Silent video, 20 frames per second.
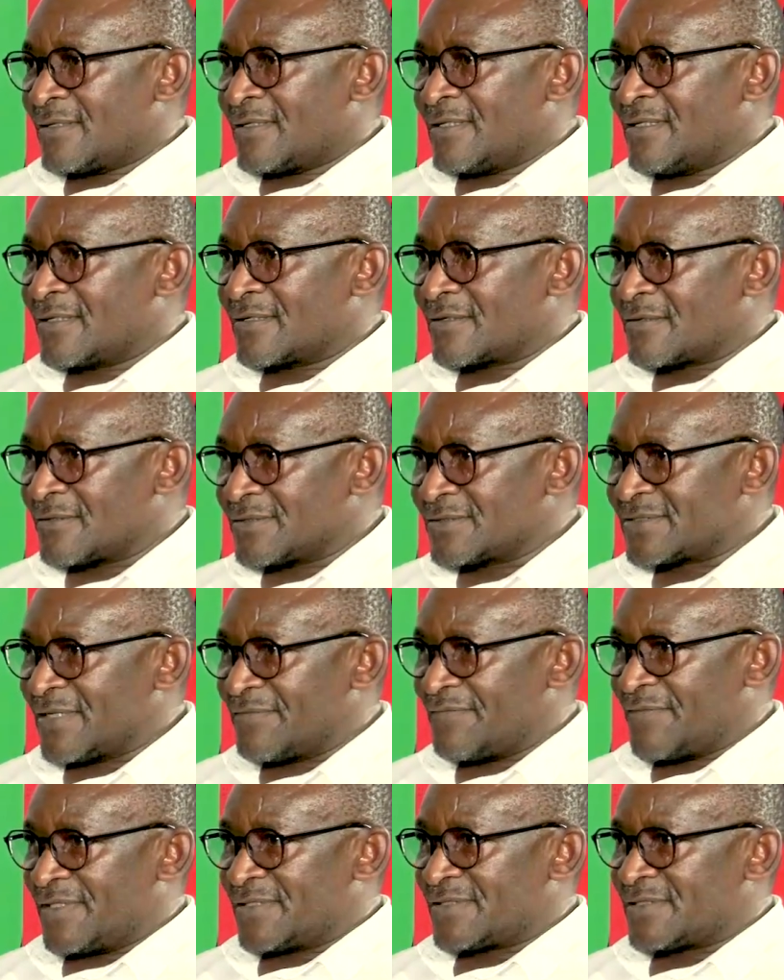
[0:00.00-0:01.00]
in
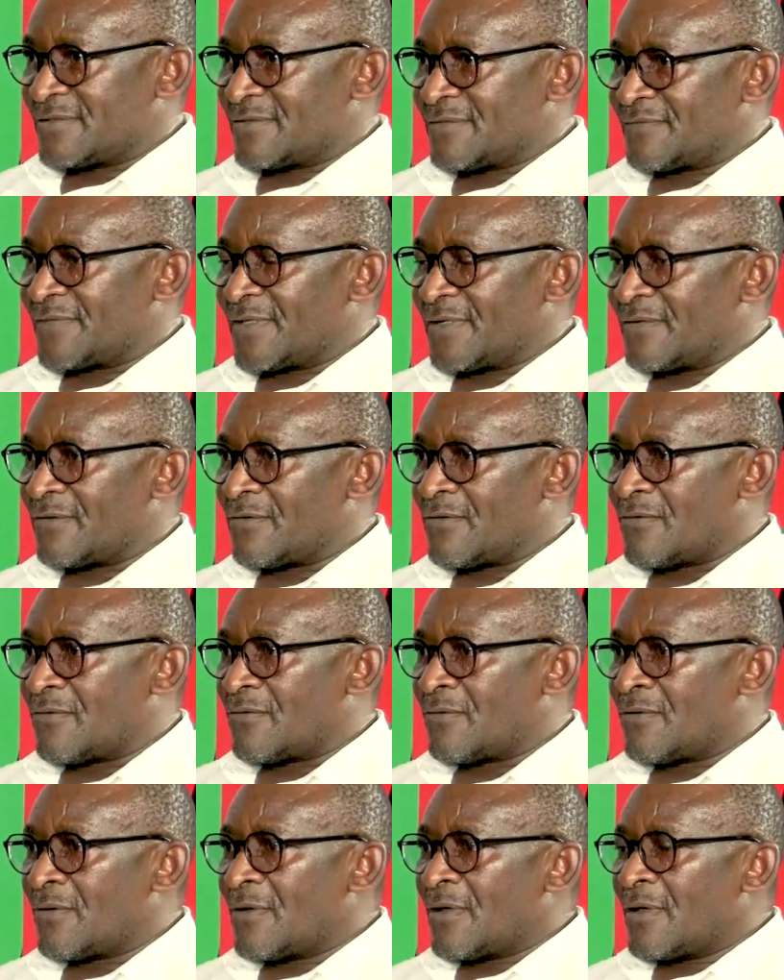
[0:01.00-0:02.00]
contravention of the
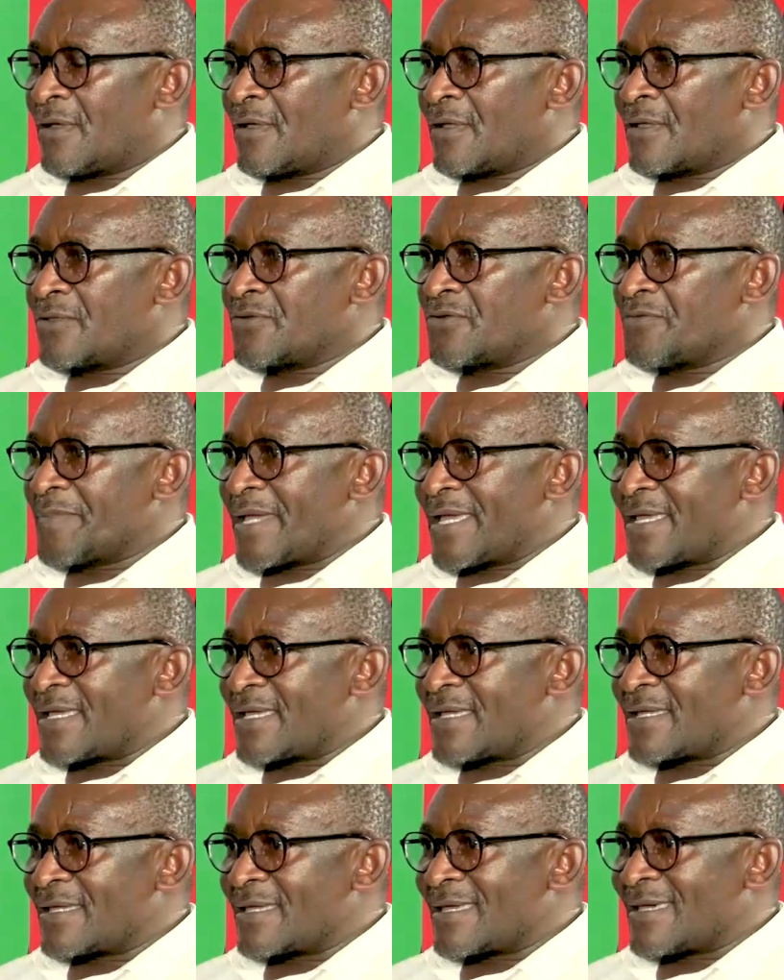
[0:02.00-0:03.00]
law, you
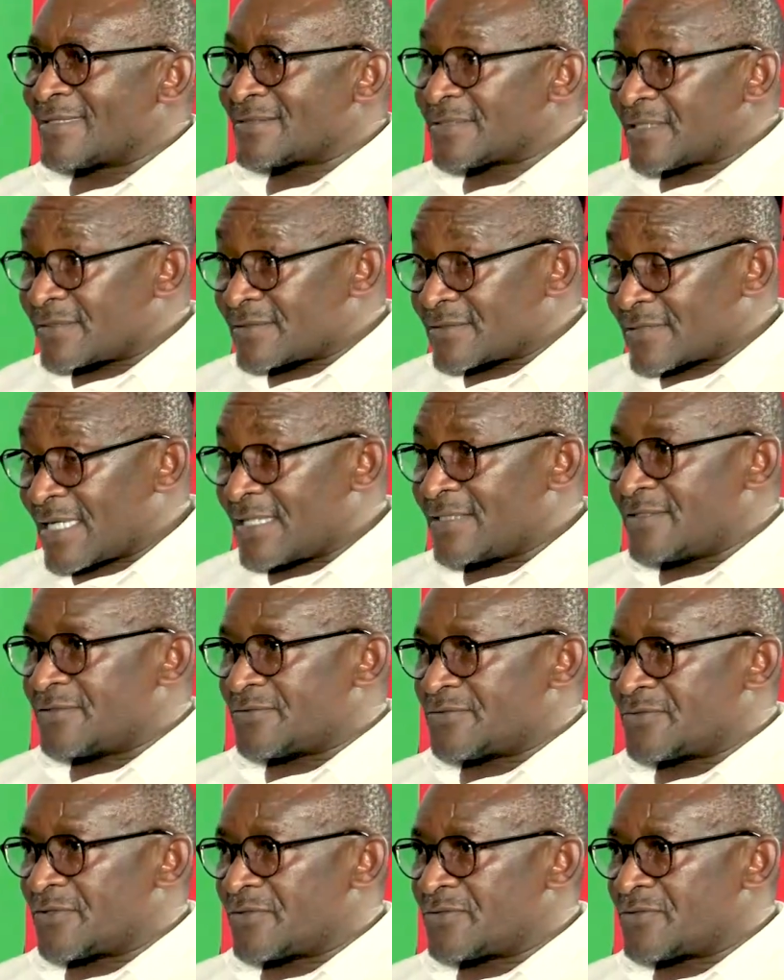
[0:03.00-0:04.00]
may, as a trade
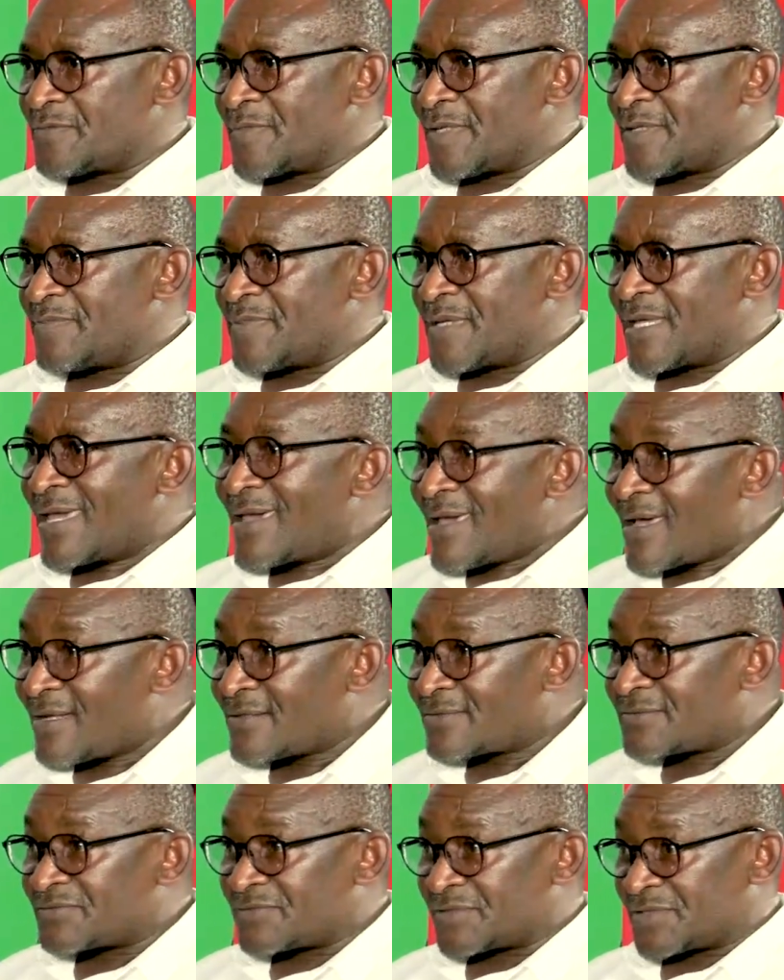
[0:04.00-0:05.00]
union, you may be
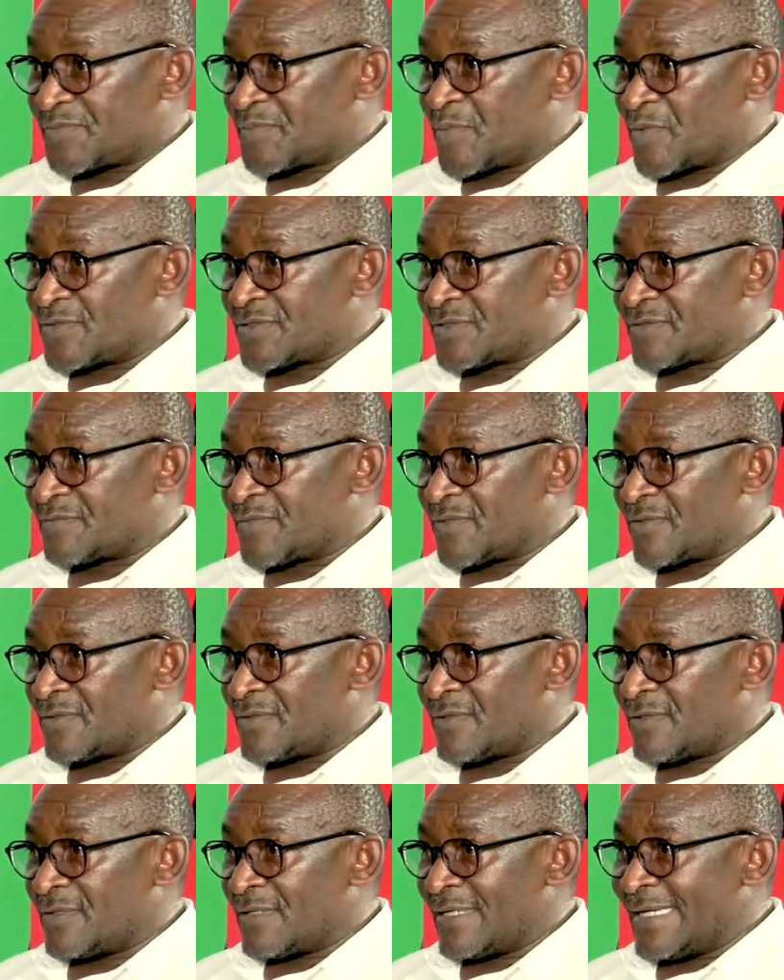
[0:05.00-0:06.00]
held responsible
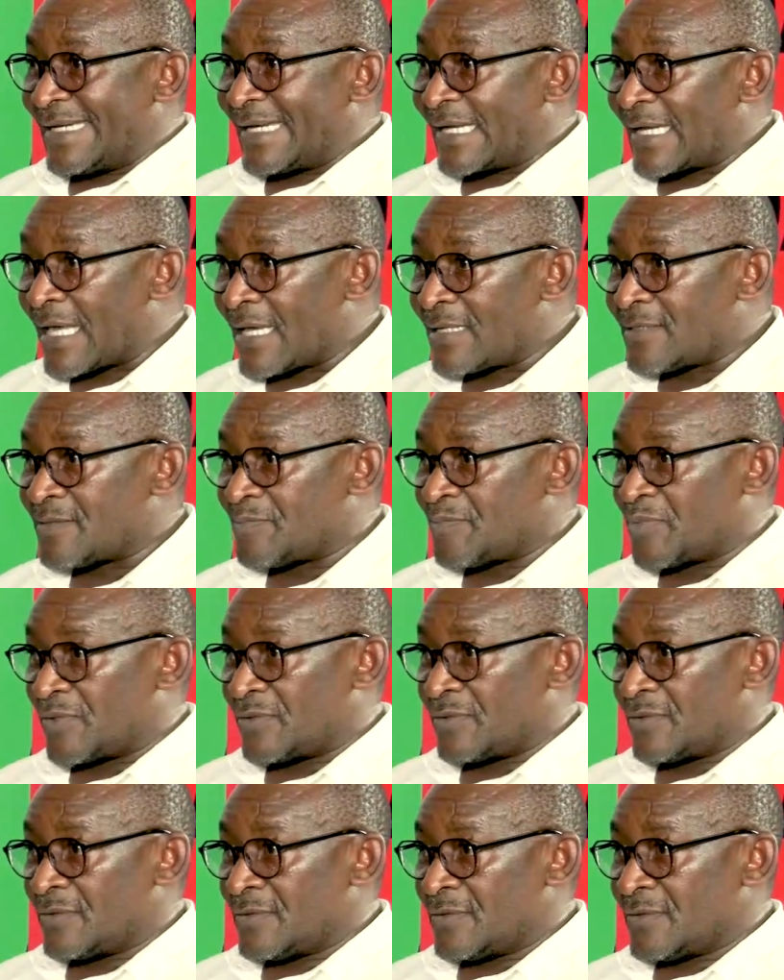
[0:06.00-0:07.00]
and liable.
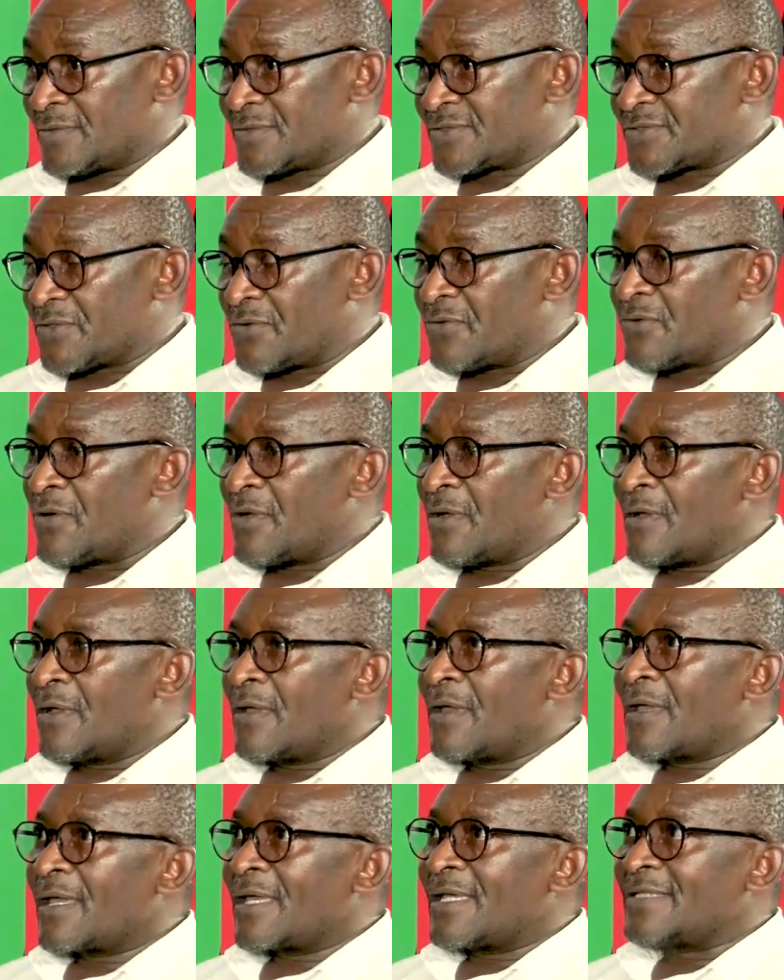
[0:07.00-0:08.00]
So,
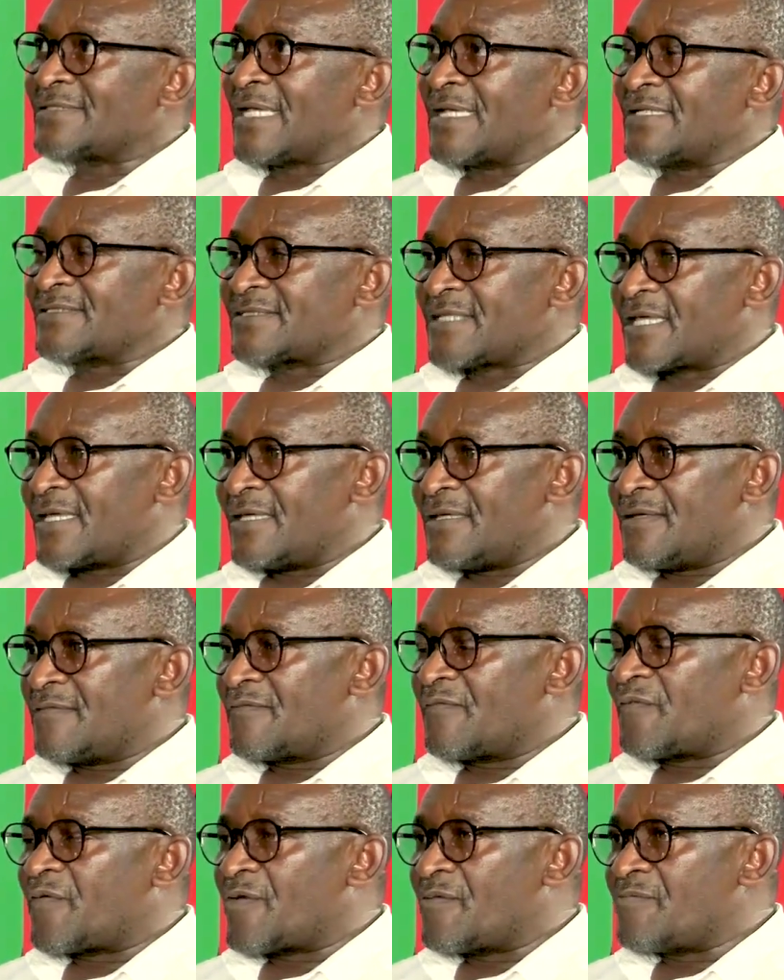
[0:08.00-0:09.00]
as I say,
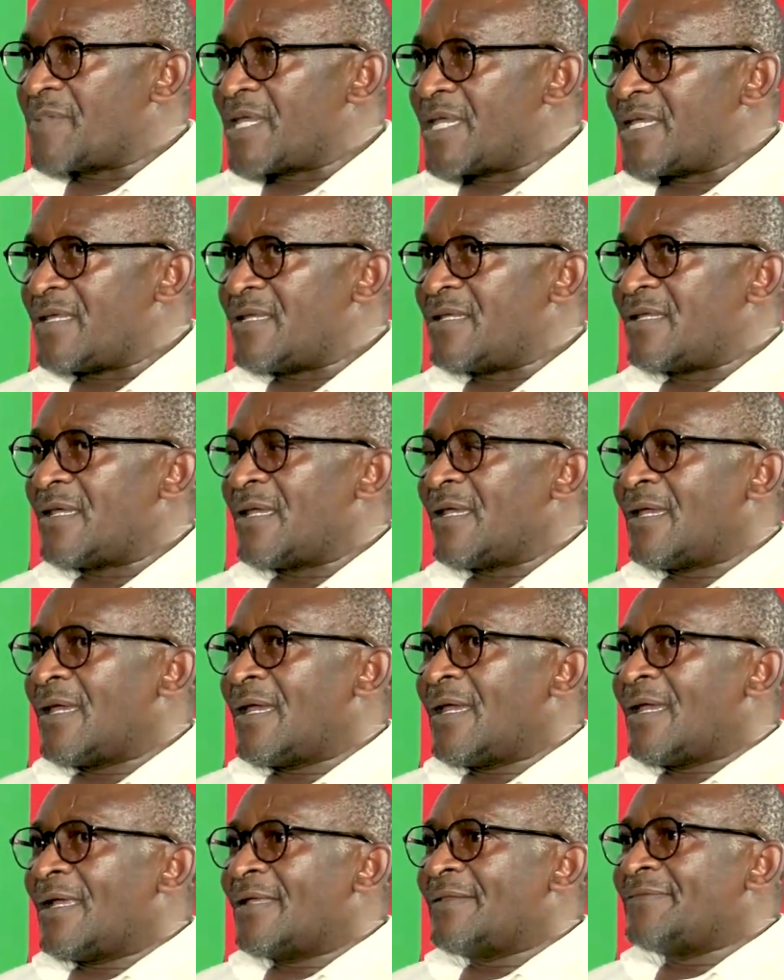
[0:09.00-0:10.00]
for me,
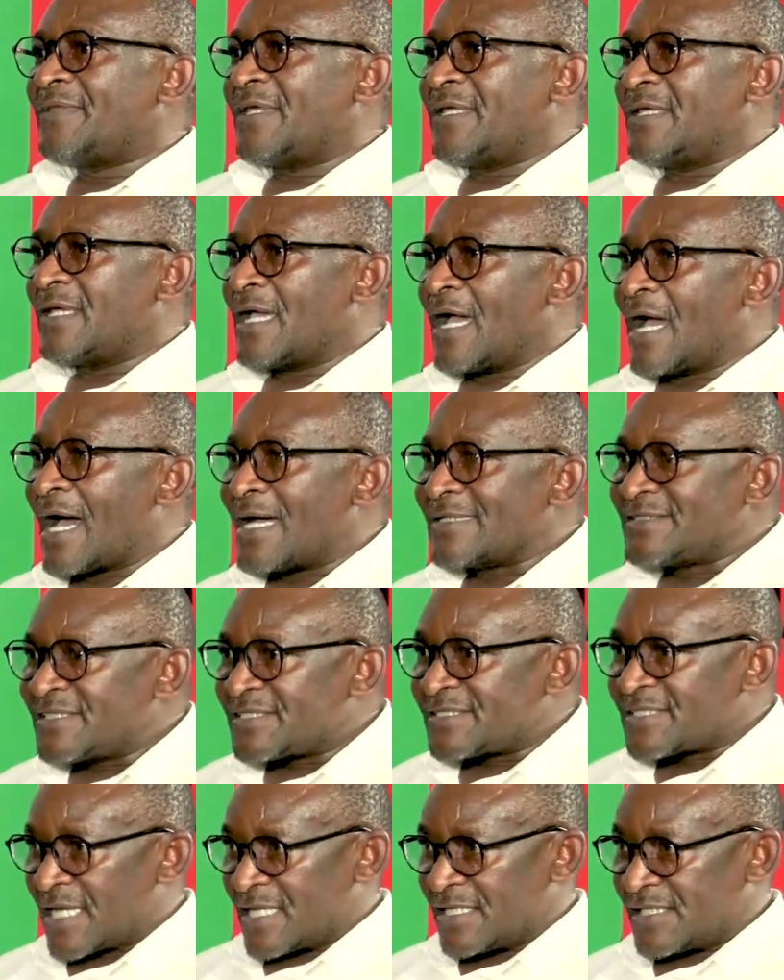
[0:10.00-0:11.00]
the
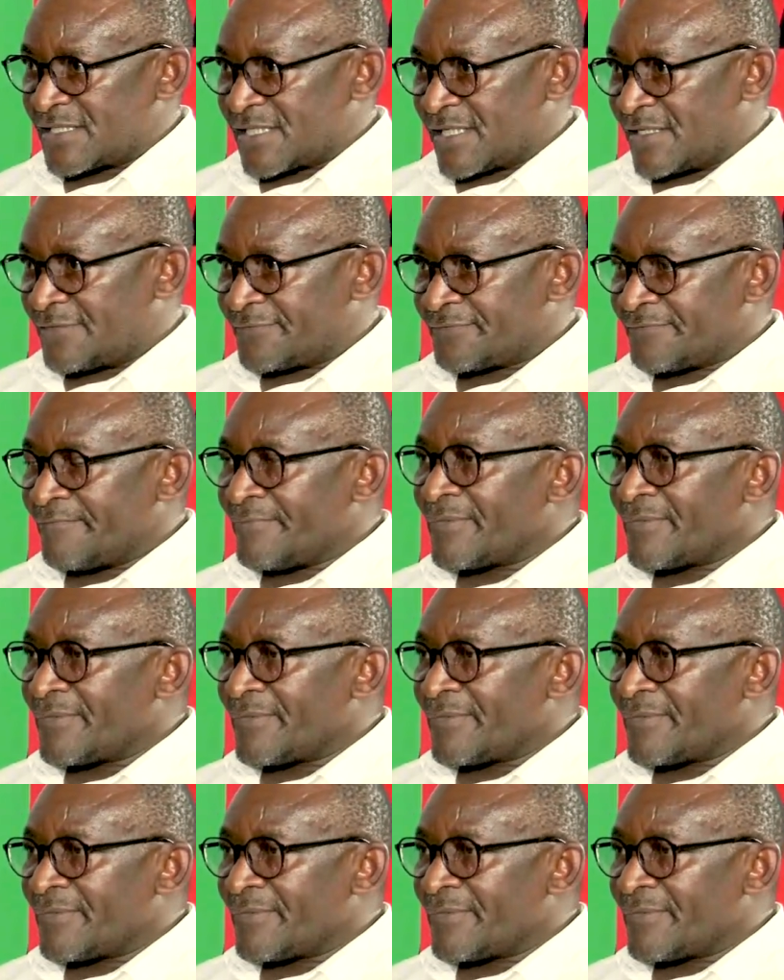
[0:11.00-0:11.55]
agitation